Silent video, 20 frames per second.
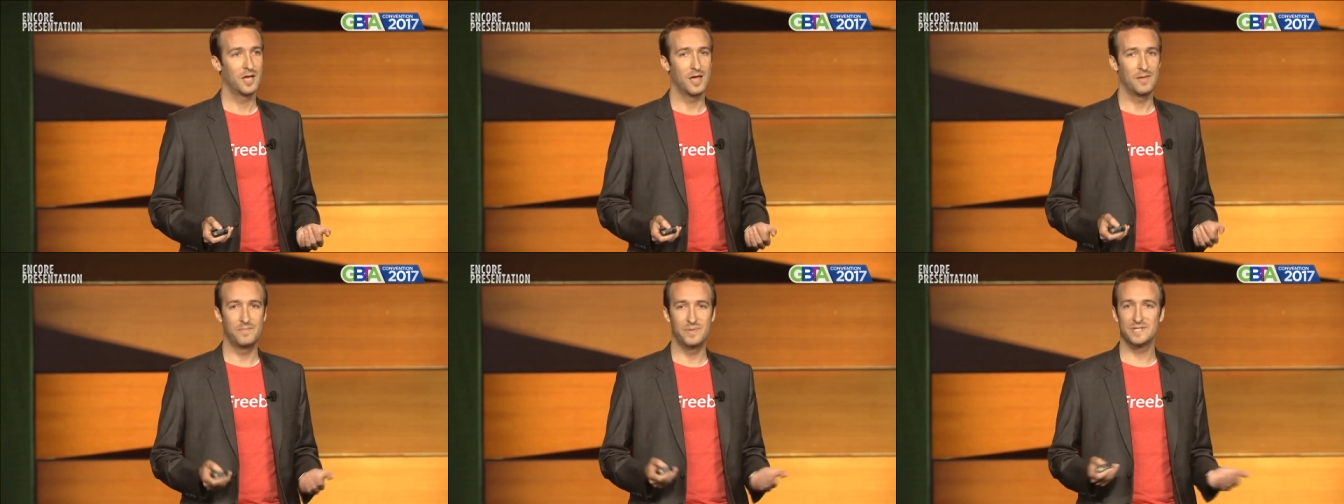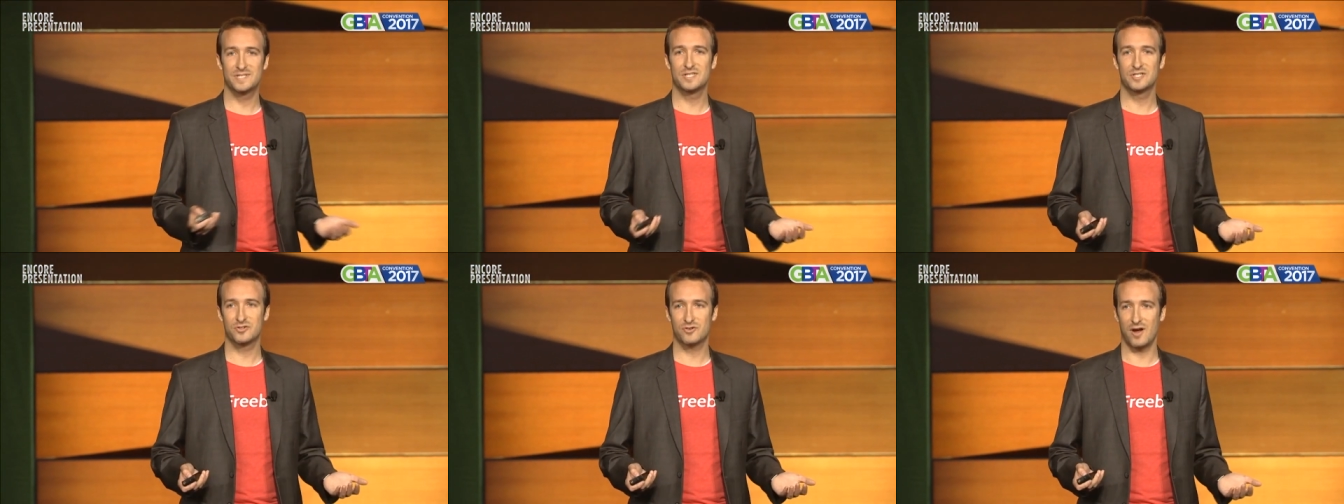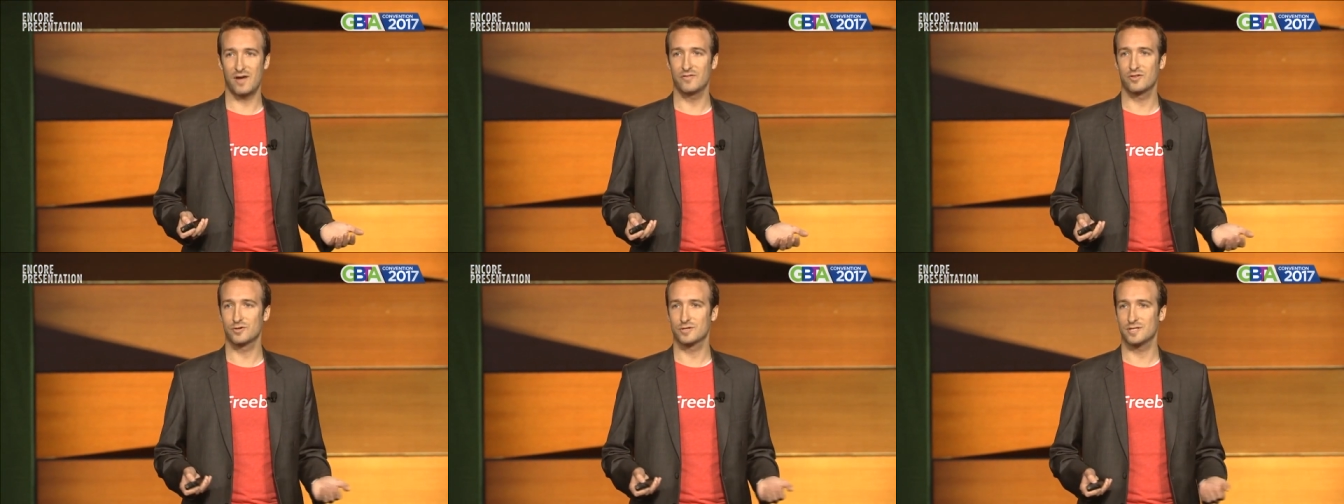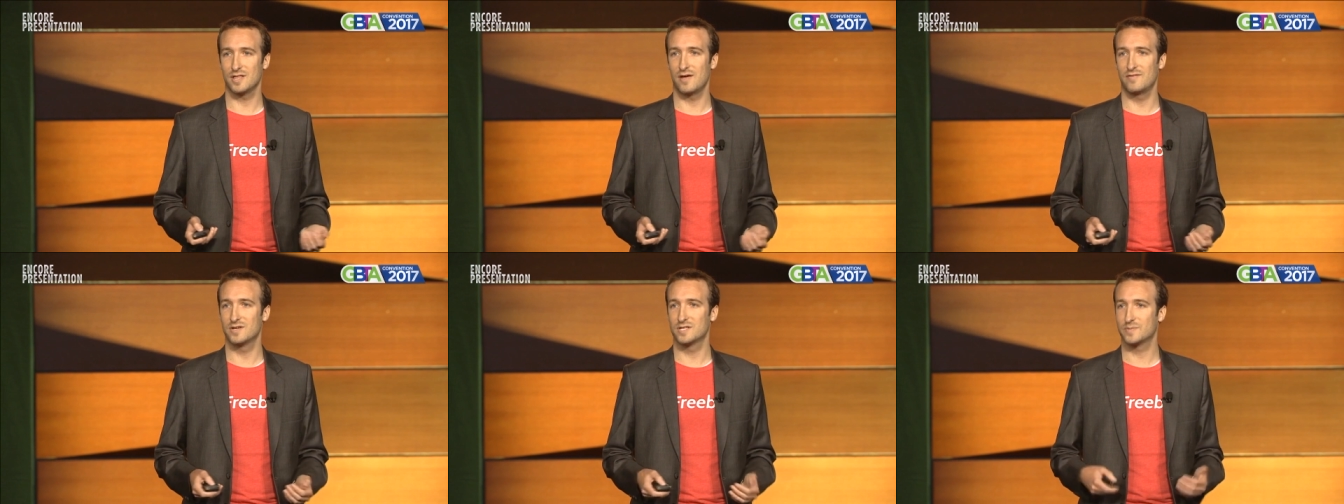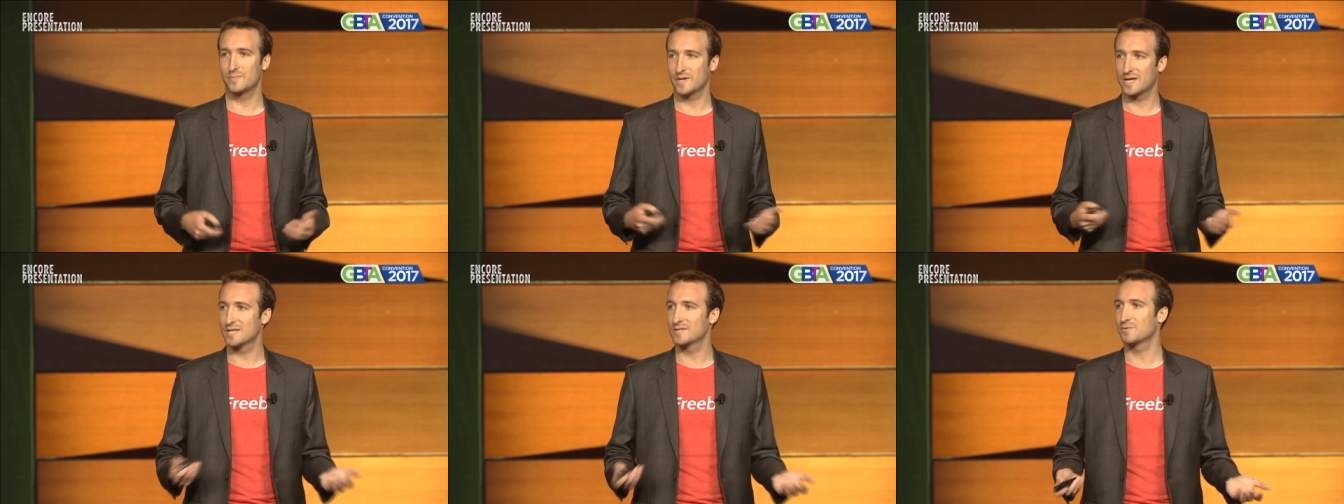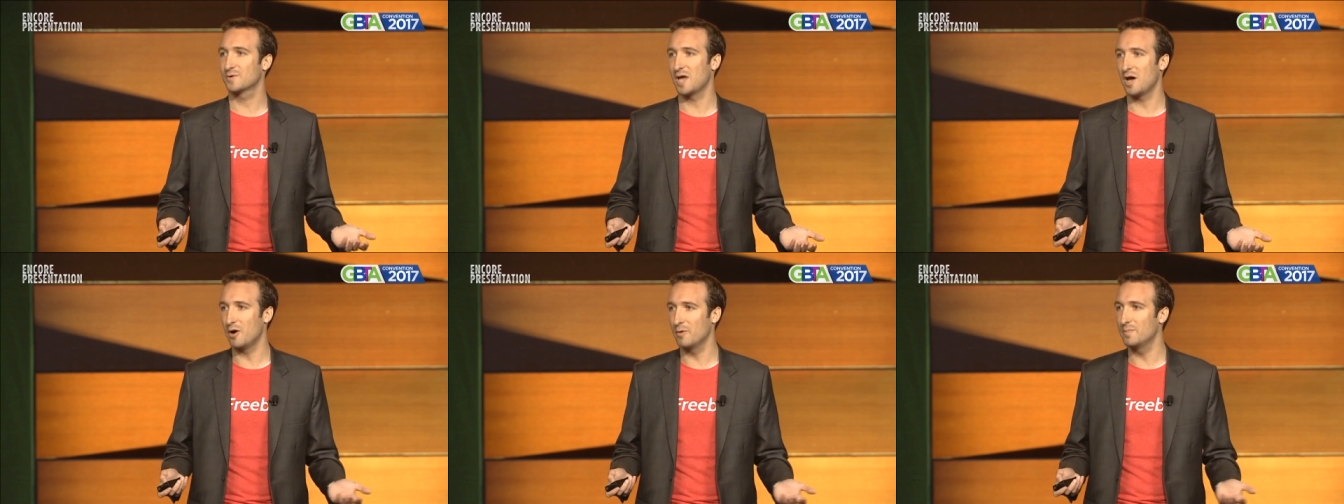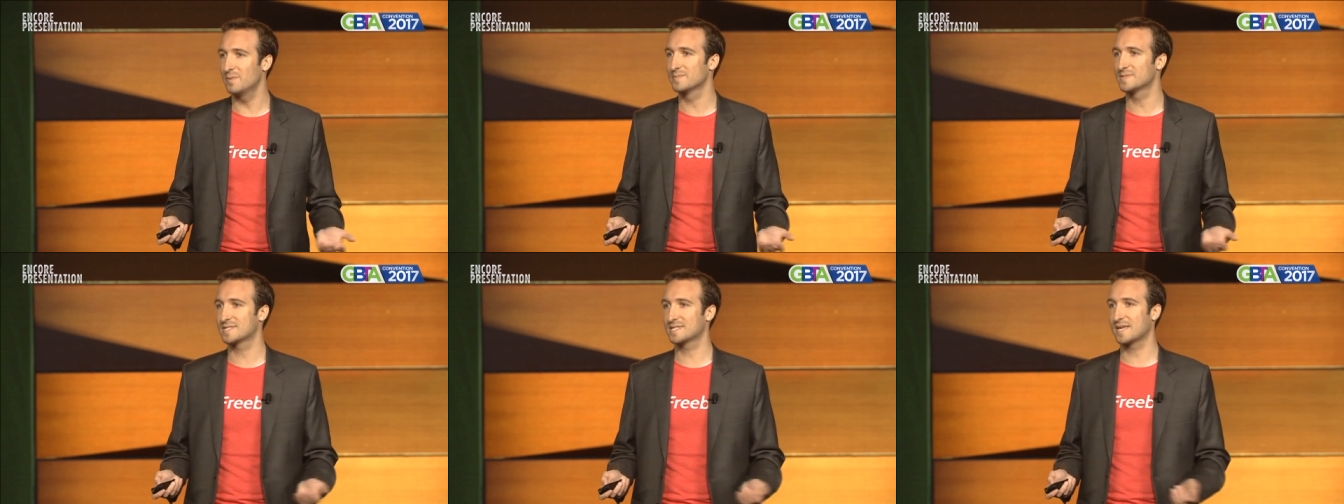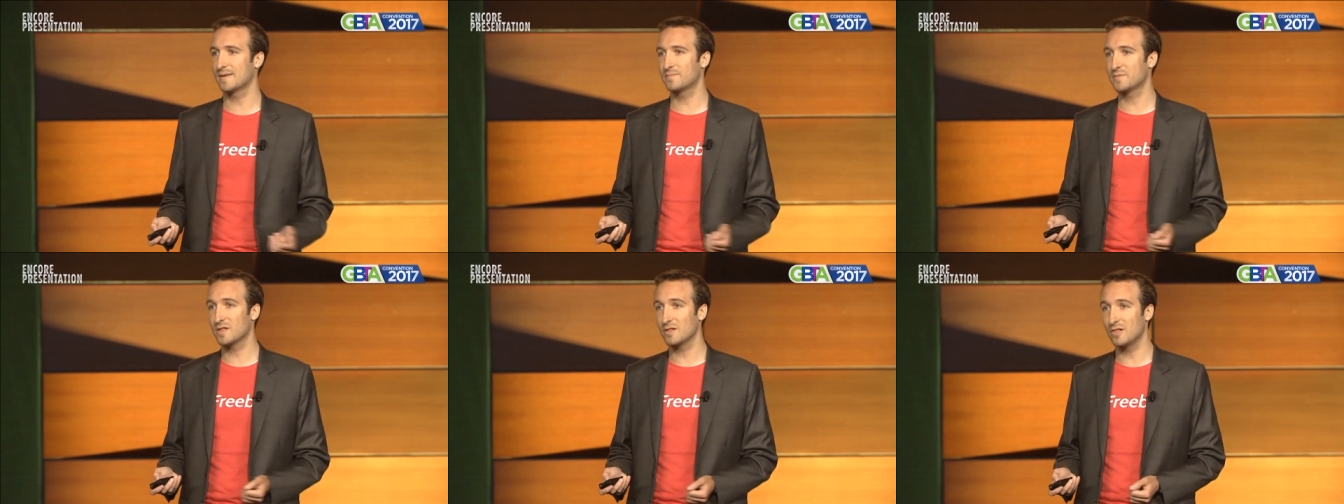And business travelers love us because we help them skip